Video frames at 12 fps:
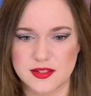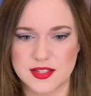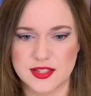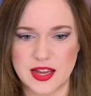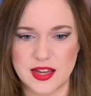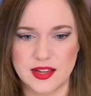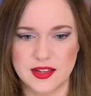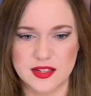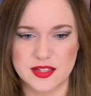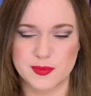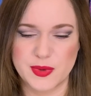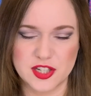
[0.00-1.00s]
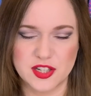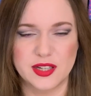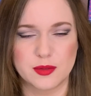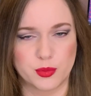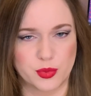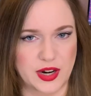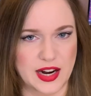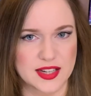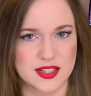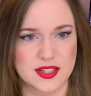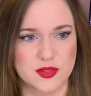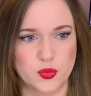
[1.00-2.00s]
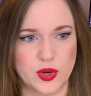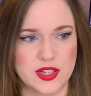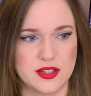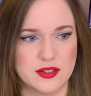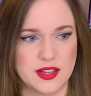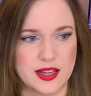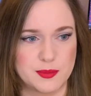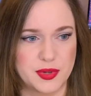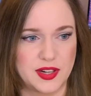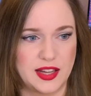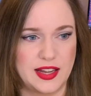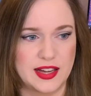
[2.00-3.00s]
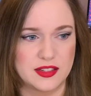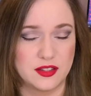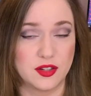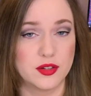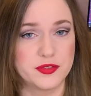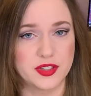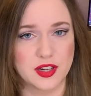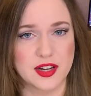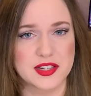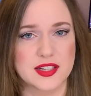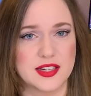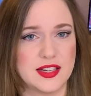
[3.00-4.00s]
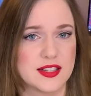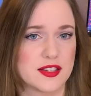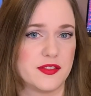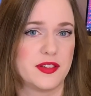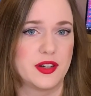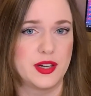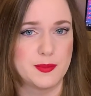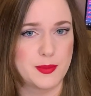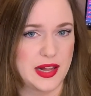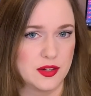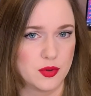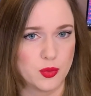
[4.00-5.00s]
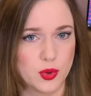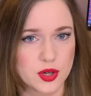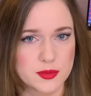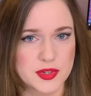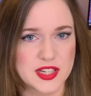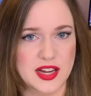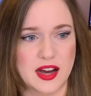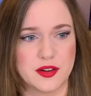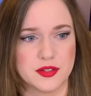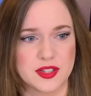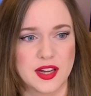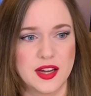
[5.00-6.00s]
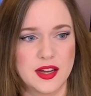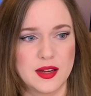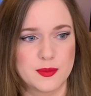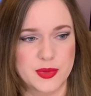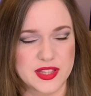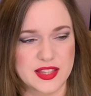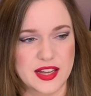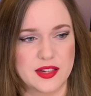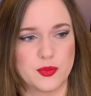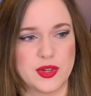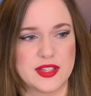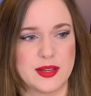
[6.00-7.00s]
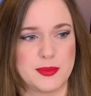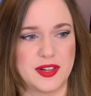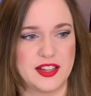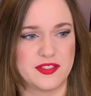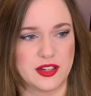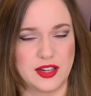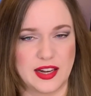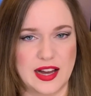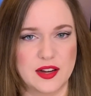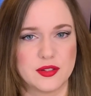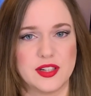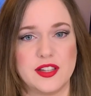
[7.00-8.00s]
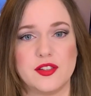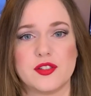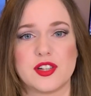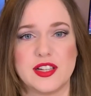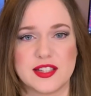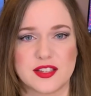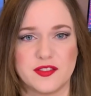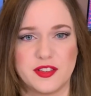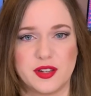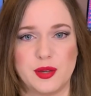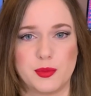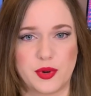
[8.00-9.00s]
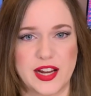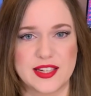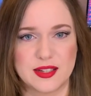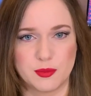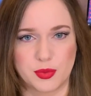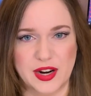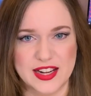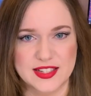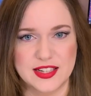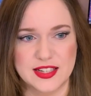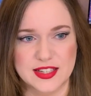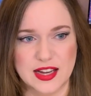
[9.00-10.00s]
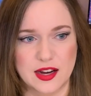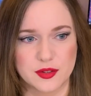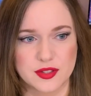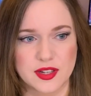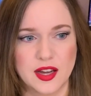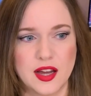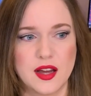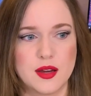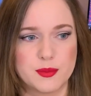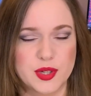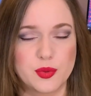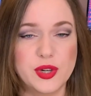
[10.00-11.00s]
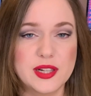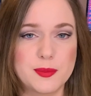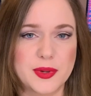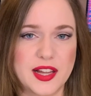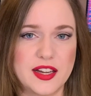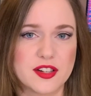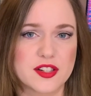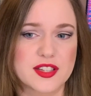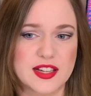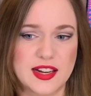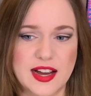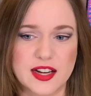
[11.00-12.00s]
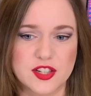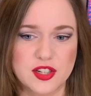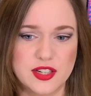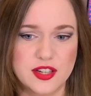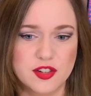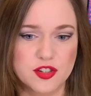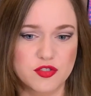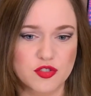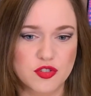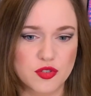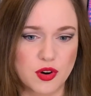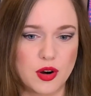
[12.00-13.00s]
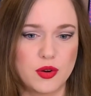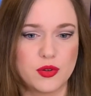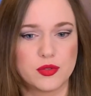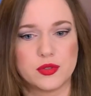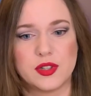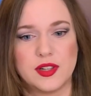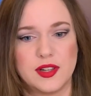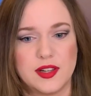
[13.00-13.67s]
say, especially in brass, when they play at a low velocity, it's a very mellow, warm sound. But then when they play very loudly, usually it's a very bright and brassy sound. But real players can actually control